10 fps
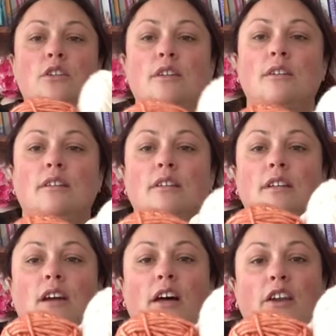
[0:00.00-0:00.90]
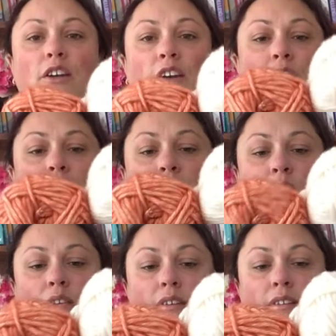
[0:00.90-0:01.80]
do. I don't know.
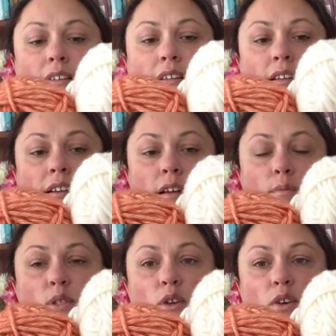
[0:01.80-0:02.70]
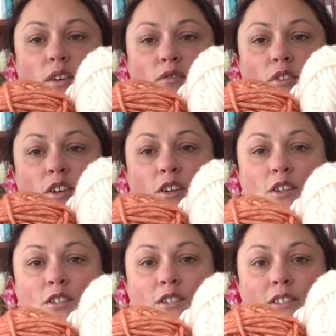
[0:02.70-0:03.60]
I'm so
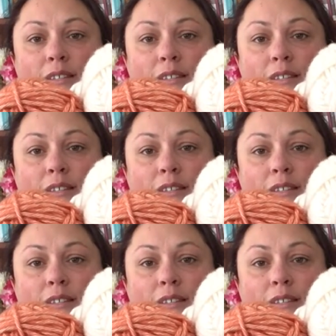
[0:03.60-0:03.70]
confused.